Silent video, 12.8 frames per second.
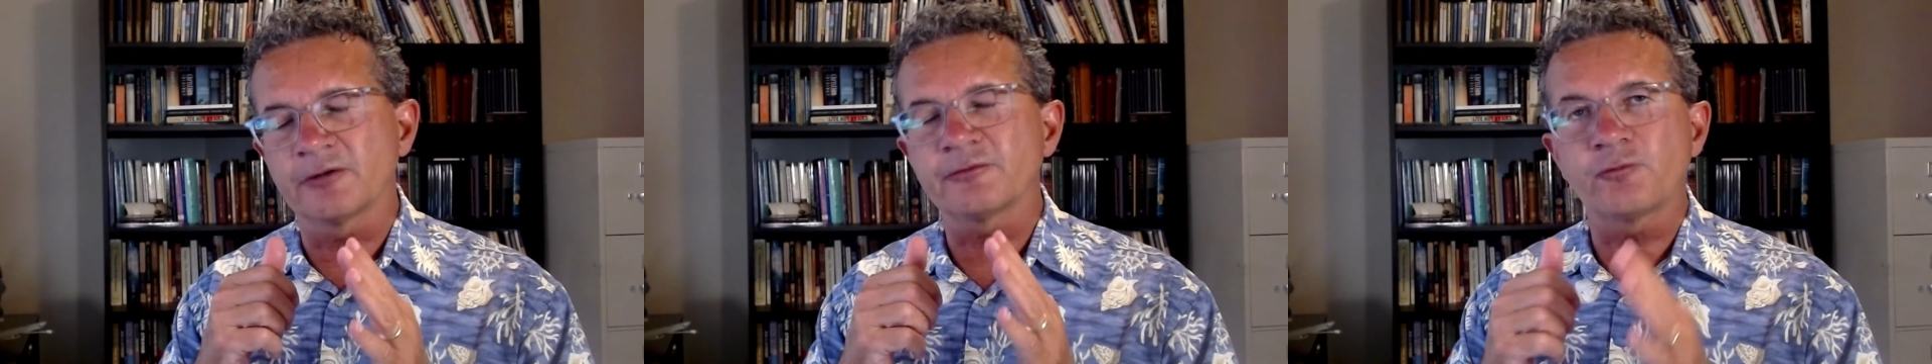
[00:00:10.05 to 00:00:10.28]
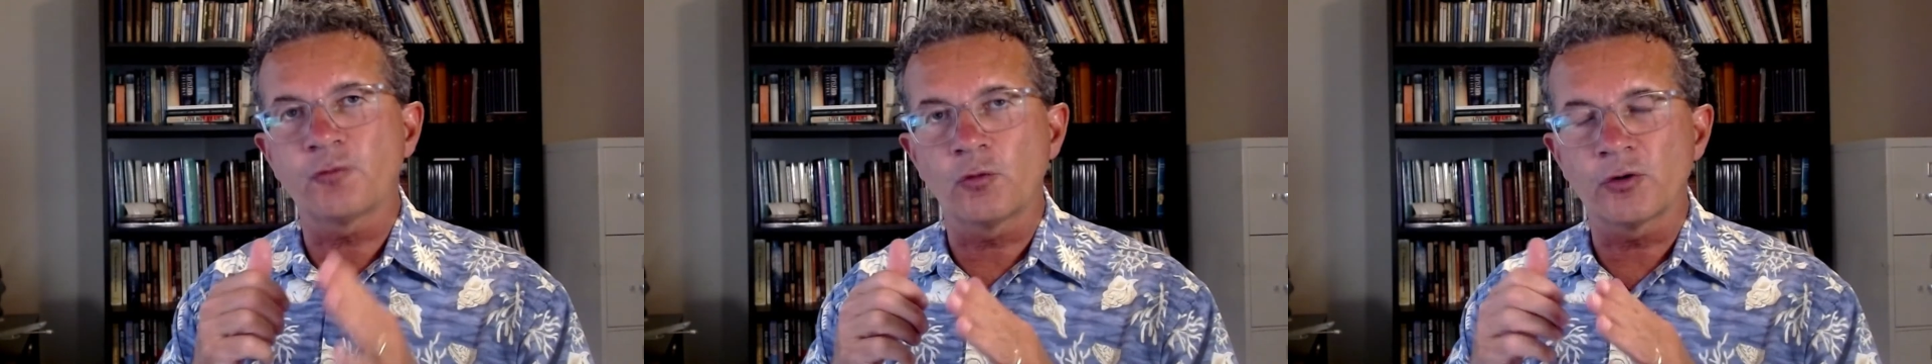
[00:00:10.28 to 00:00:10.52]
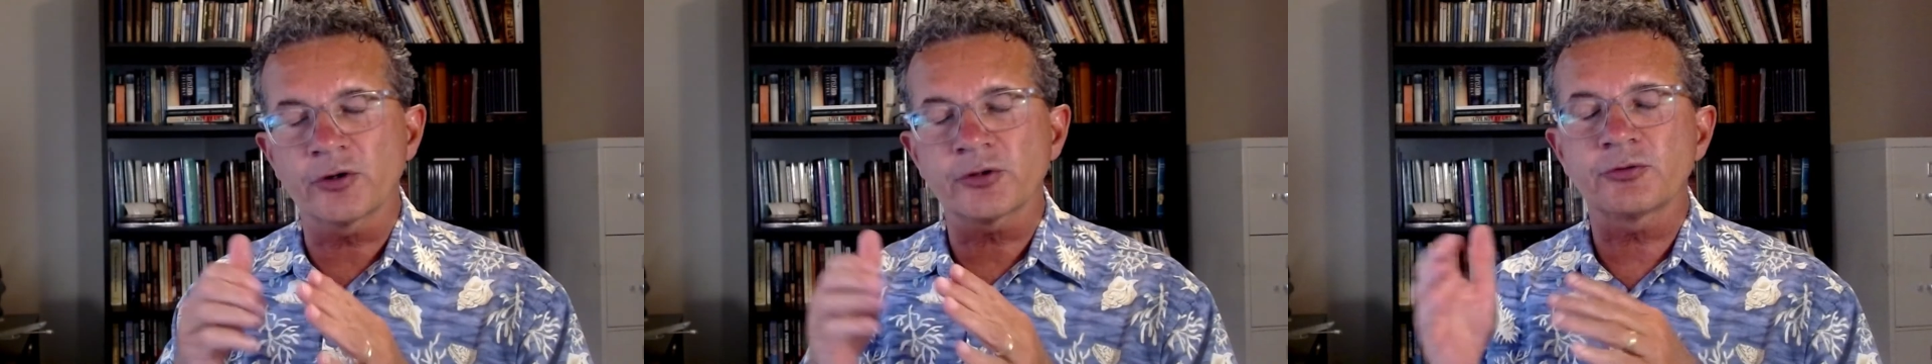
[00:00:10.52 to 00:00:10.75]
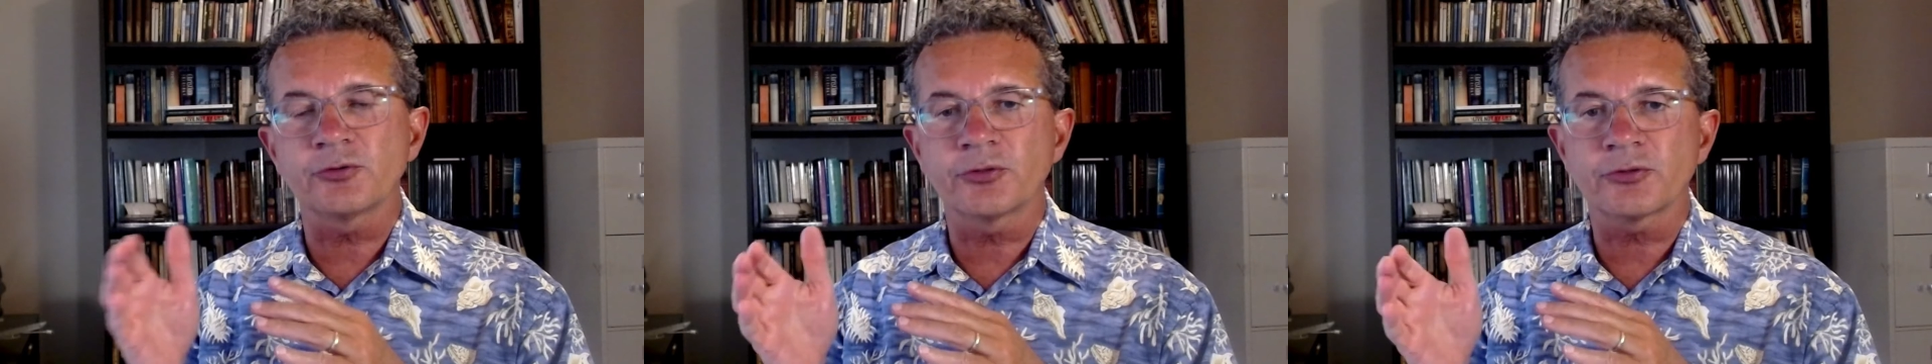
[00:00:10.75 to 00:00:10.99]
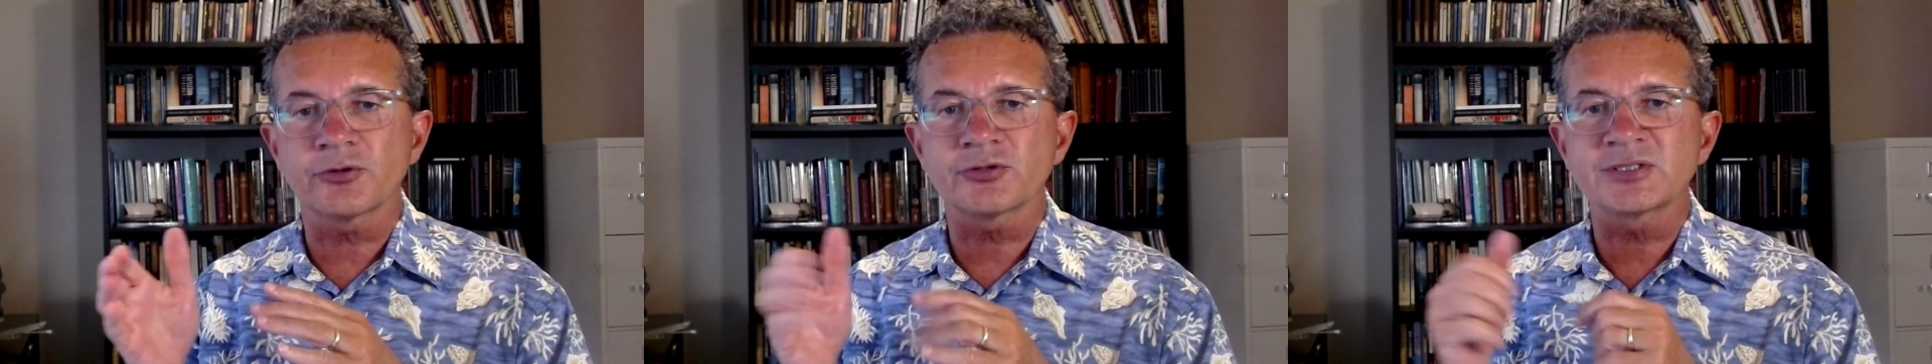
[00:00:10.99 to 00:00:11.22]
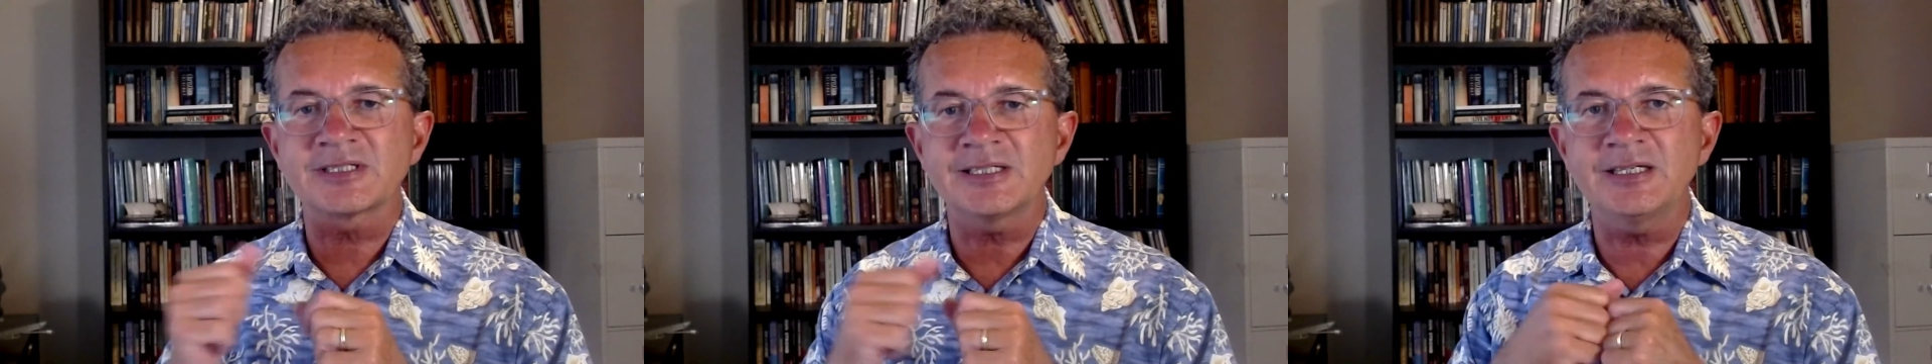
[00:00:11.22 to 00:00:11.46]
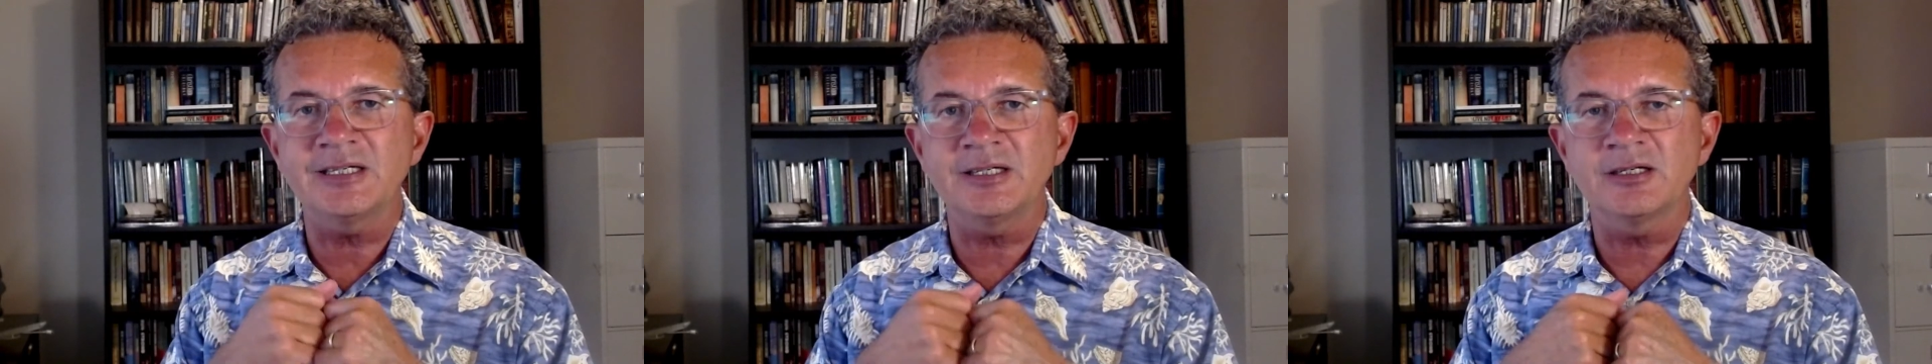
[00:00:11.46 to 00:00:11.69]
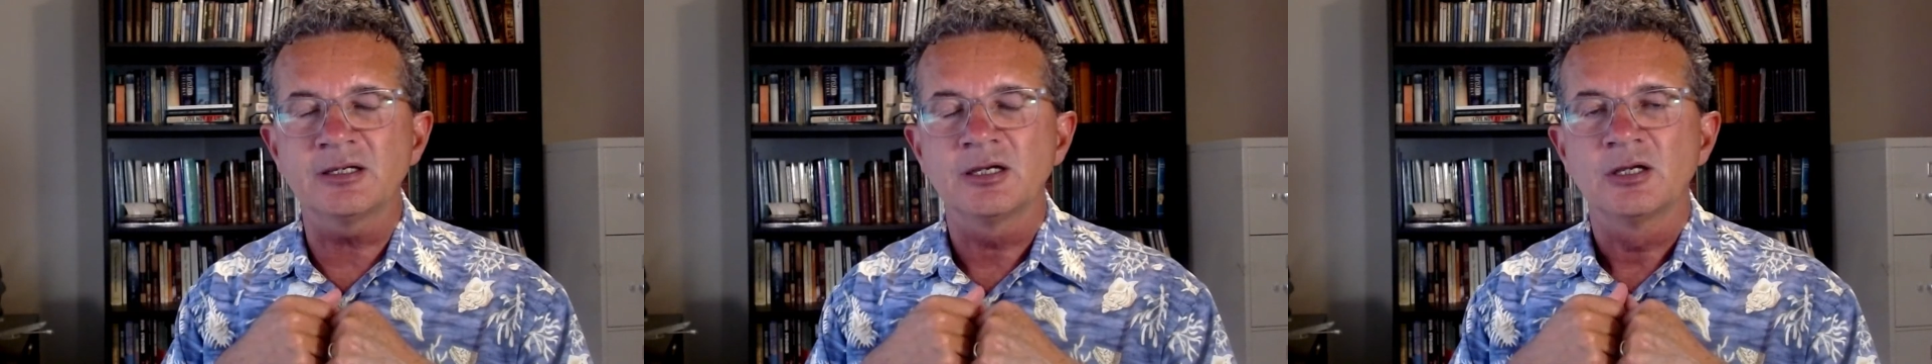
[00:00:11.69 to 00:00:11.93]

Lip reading: 4 through 13,